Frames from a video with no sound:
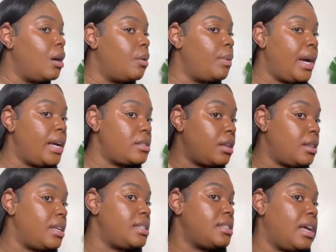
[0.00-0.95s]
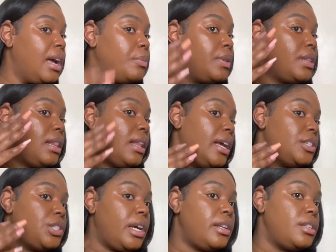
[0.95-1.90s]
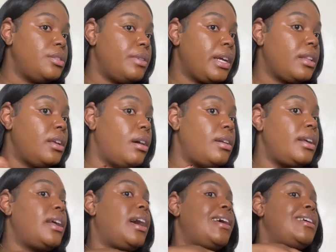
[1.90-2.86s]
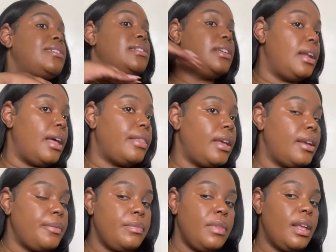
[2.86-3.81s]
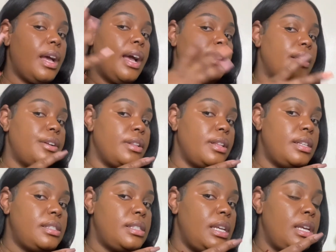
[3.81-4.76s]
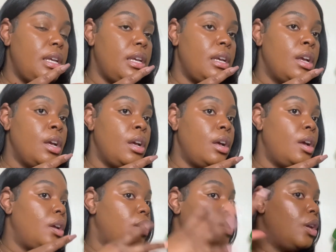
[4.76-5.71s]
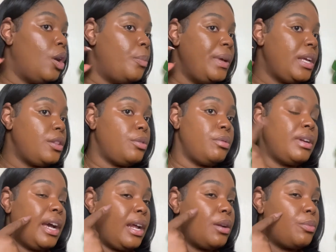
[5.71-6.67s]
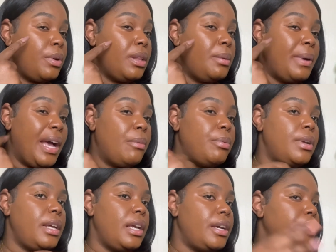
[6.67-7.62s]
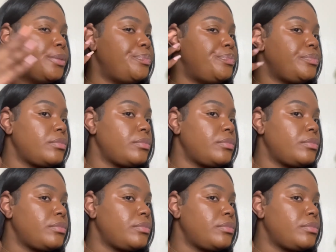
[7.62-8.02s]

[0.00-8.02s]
Whereas on this side with the light shining directly on it, I see nothing. I literally see no peeking through, and I had a really bad one here.